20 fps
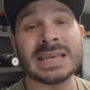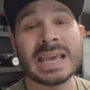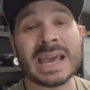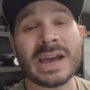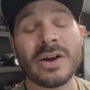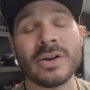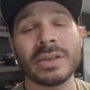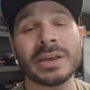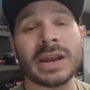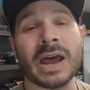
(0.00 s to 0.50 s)

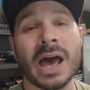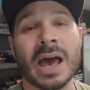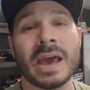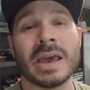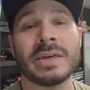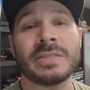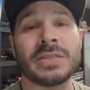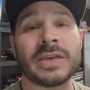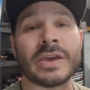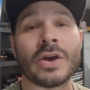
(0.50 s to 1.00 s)
Dale and
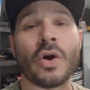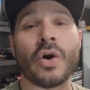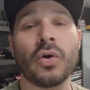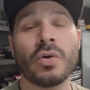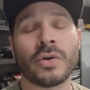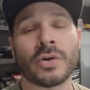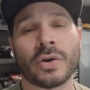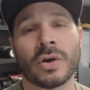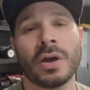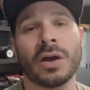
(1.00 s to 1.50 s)
I, the
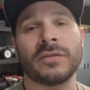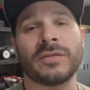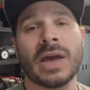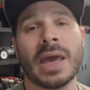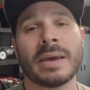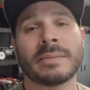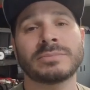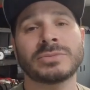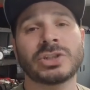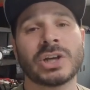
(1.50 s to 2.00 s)
owner of
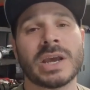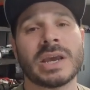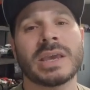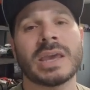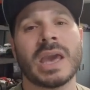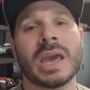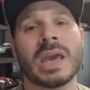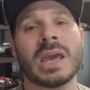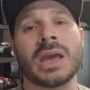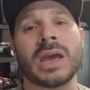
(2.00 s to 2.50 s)

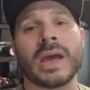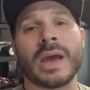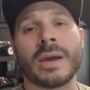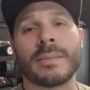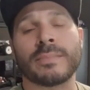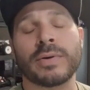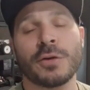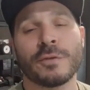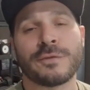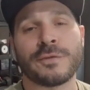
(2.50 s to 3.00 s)

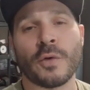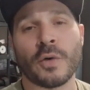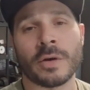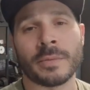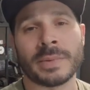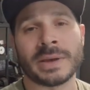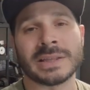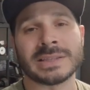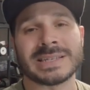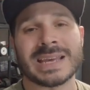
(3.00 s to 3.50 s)
MJK
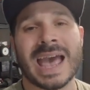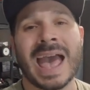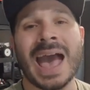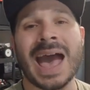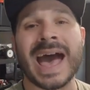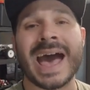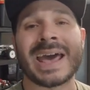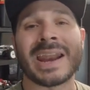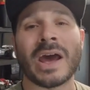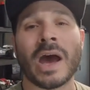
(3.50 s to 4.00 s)
Performance,
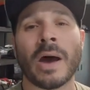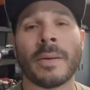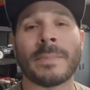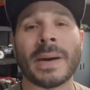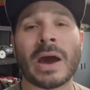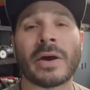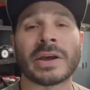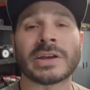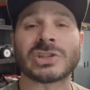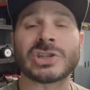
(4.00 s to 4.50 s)
had
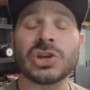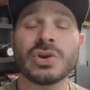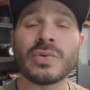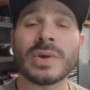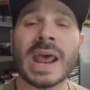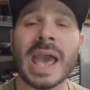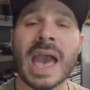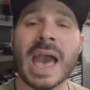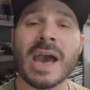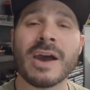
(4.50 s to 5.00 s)
about a
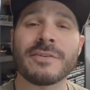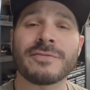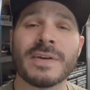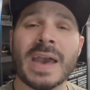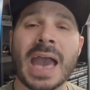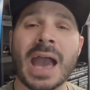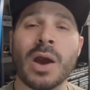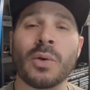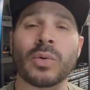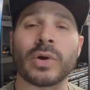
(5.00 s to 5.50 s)
2.5
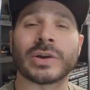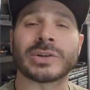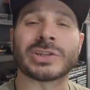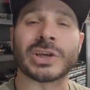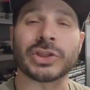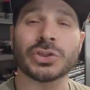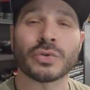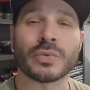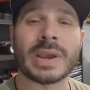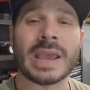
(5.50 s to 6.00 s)
hour
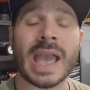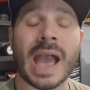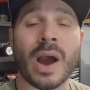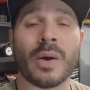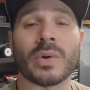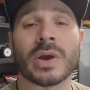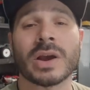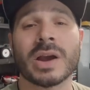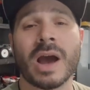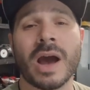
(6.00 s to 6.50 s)
to 3
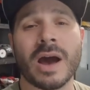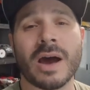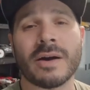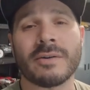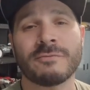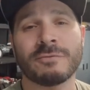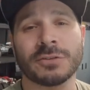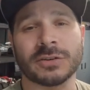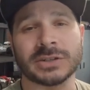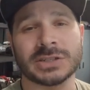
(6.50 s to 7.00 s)
hour
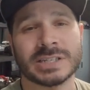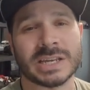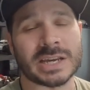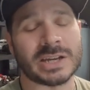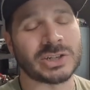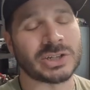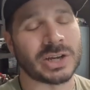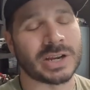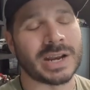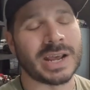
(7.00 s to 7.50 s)

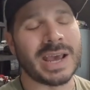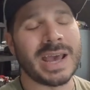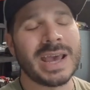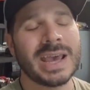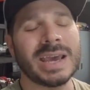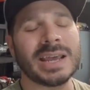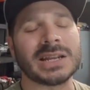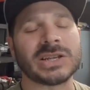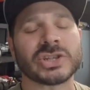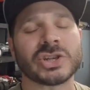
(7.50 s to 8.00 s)
conversation.
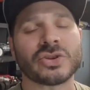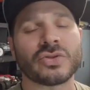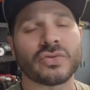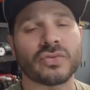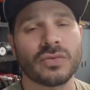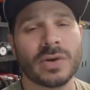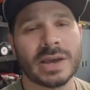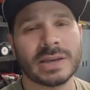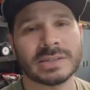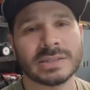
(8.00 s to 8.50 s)
It is
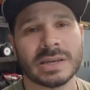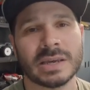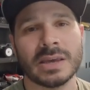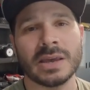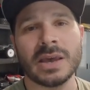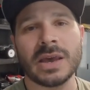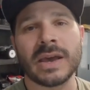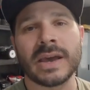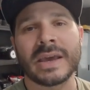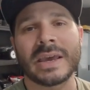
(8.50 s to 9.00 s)

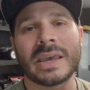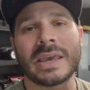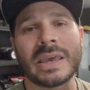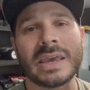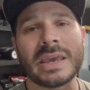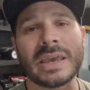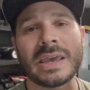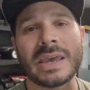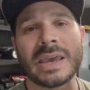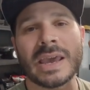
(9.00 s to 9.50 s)
crazy.
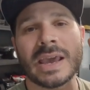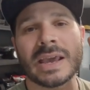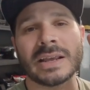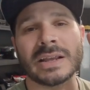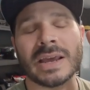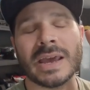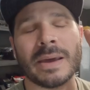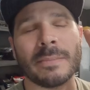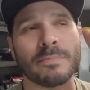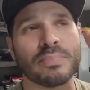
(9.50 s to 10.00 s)

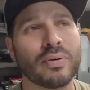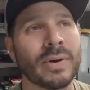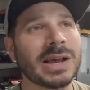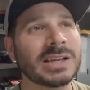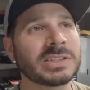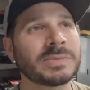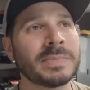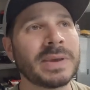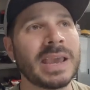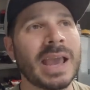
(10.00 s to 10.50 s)
He
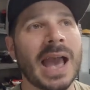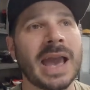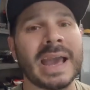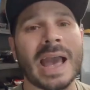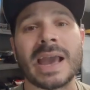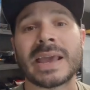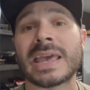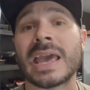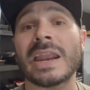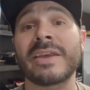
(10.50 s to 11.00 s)
impressed me.
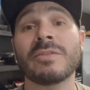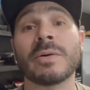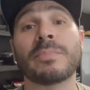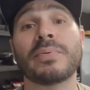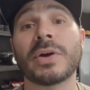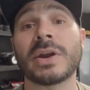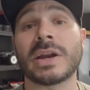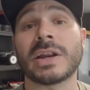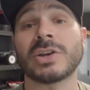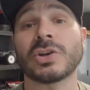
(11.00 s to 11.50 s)
I can't even
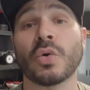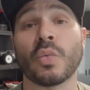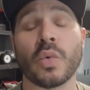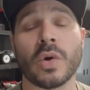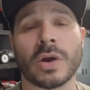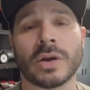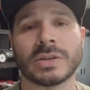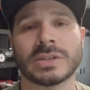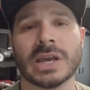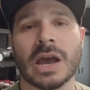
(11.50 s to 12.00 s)
put it into
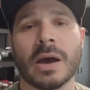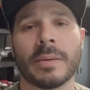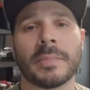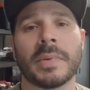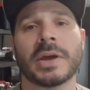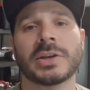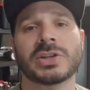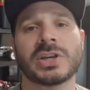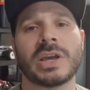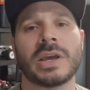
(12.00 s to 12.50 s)
words how
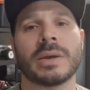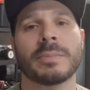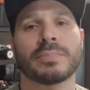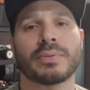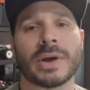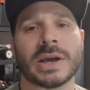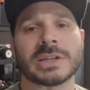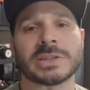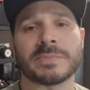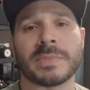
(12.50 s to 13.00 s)
much he
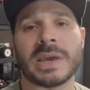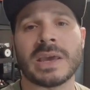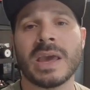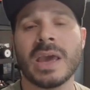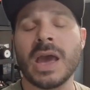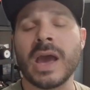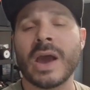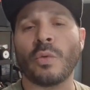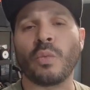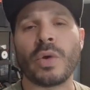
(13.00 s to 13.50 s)
impressed
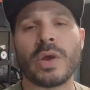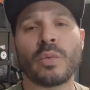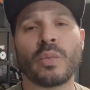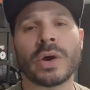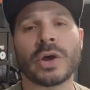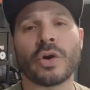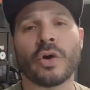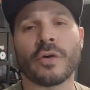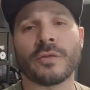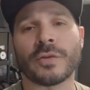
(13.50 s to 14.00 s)
me. We
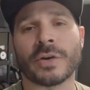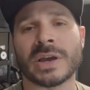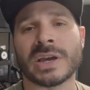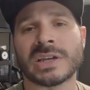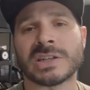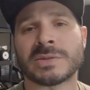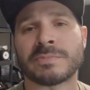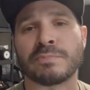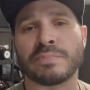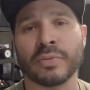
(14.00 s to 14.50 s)
went over
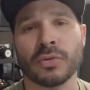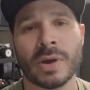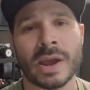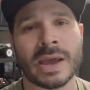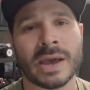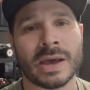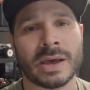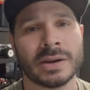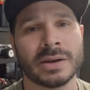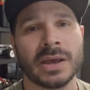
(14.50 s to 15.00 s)
his
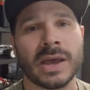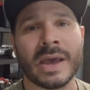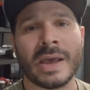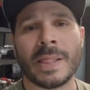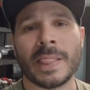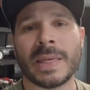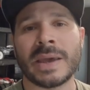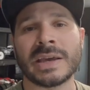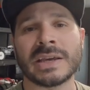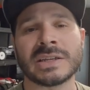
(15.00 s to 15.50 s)
brand,
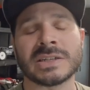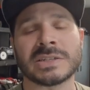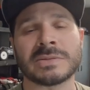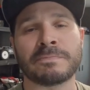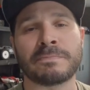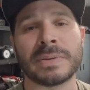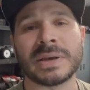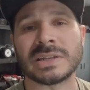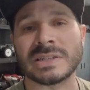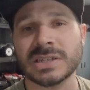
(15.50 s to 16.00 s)
his
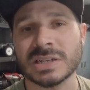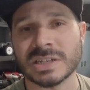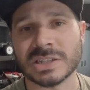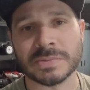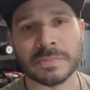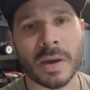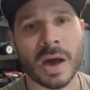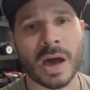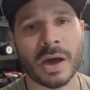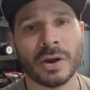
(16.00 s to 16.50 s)

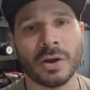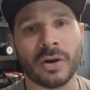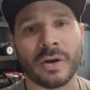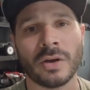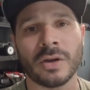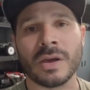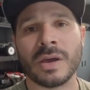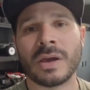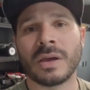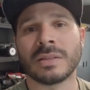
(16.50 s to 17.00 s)
business
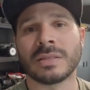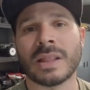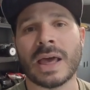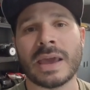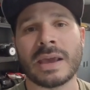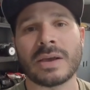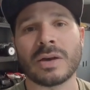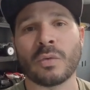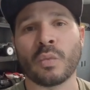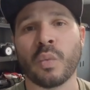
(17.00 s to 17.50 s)
model,
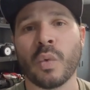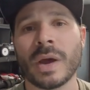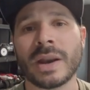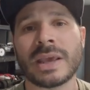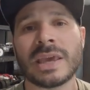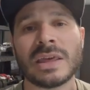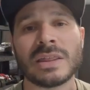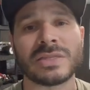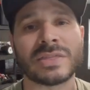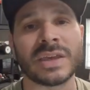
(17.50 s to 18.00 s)
like
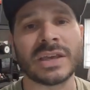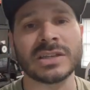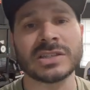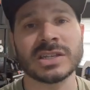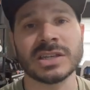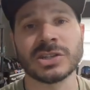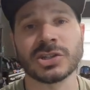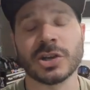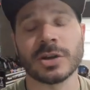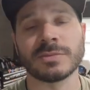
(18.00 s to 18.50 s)
what he
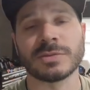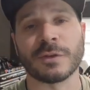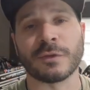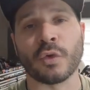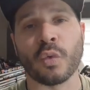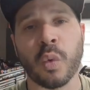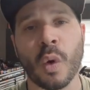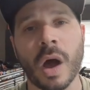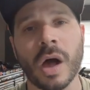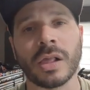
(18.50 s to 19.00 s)
thinks in terms
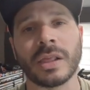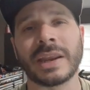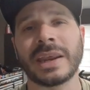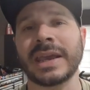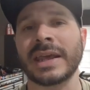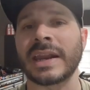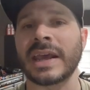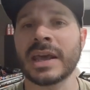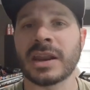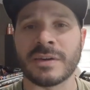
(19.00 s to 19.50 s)
of
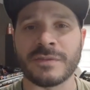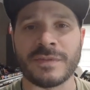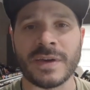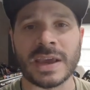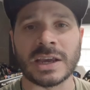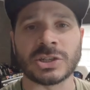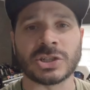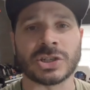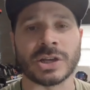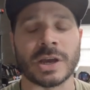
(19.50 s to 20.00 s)
quality and
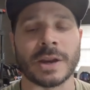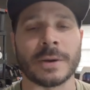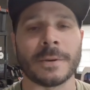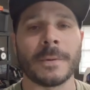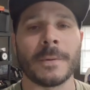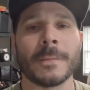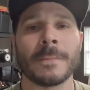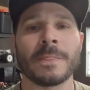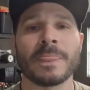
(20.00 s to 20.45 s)
innovation.